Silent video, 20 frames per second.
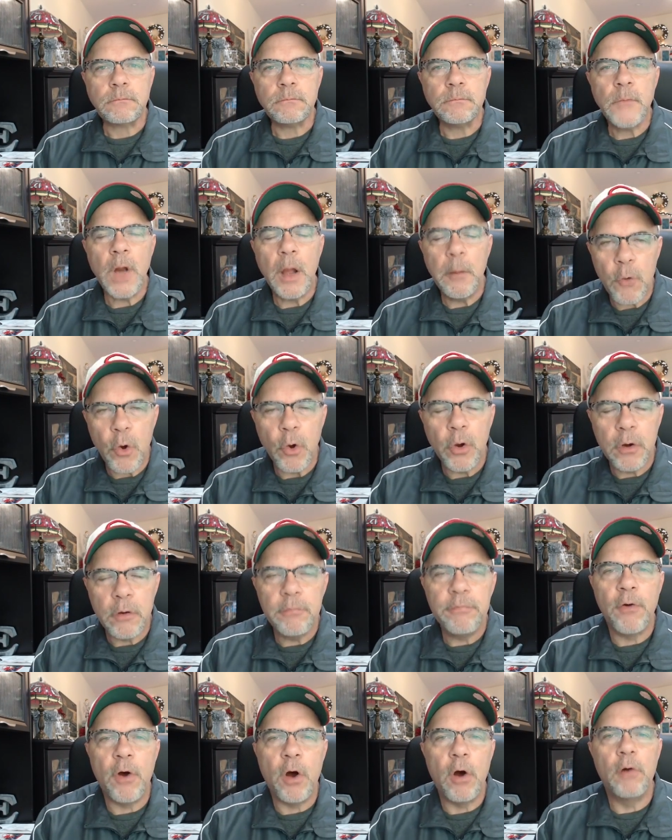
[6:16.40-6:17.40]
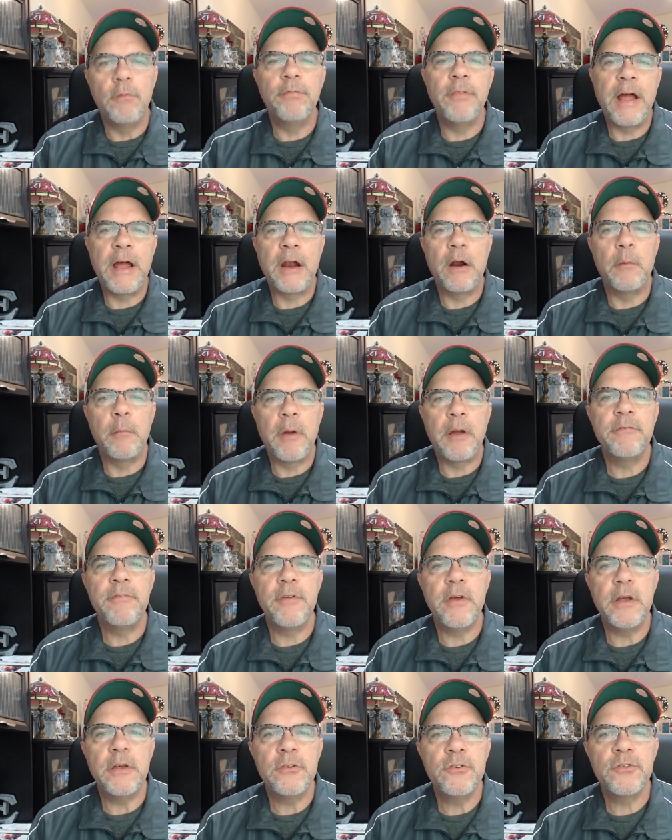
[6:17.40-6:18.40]
I'm going to fall flat on my
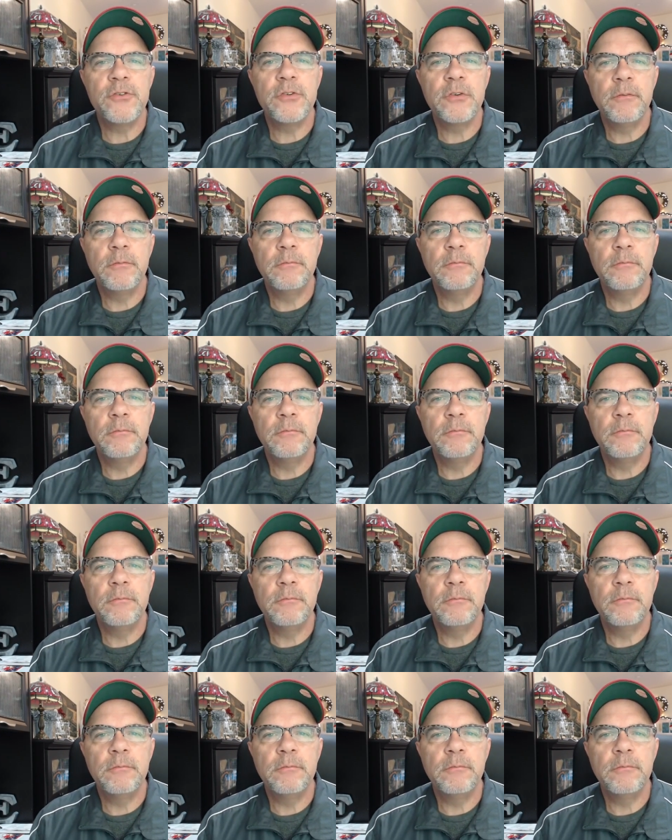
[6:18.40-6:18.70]
face.